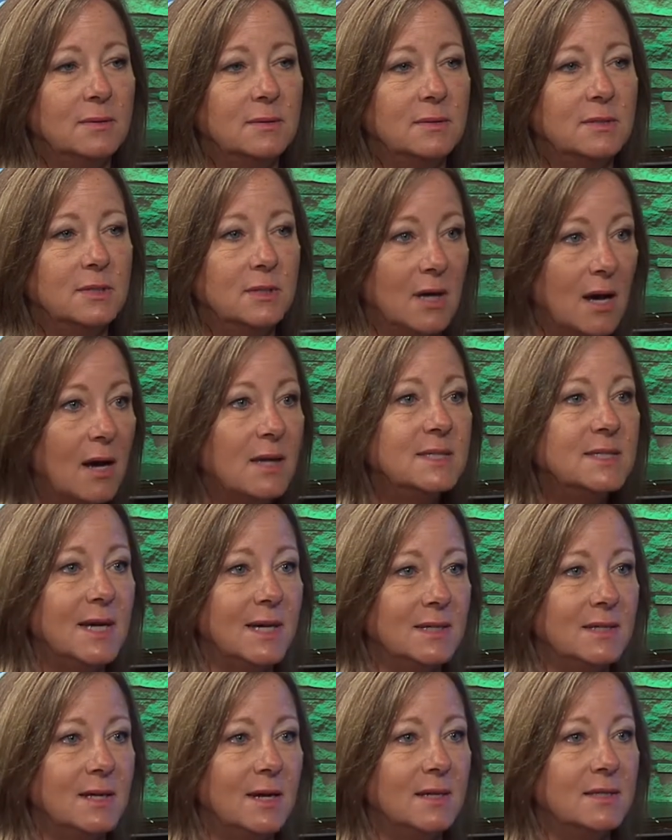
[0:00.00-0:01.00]
to
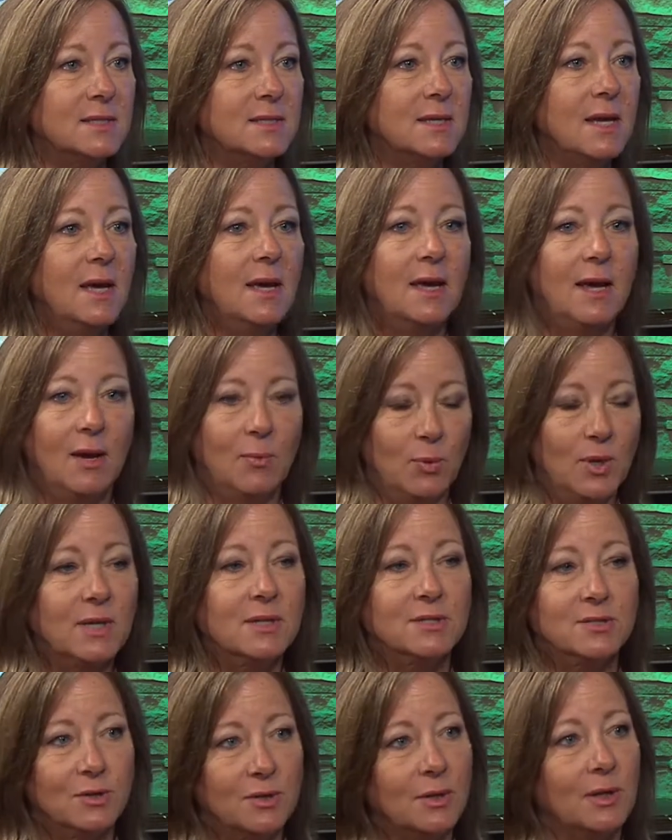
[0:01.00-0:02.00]
contact us and we can
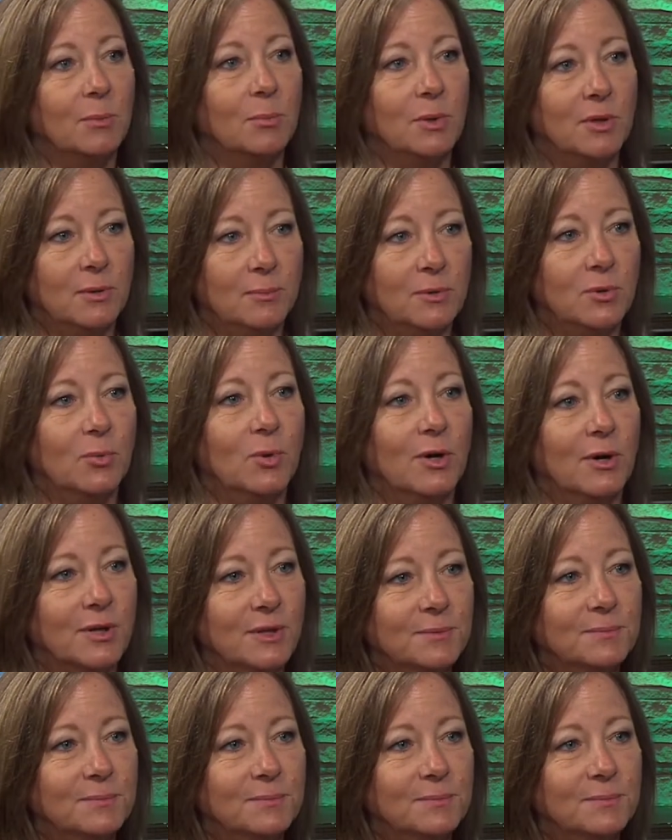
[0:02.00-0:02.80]
certainly put them to work.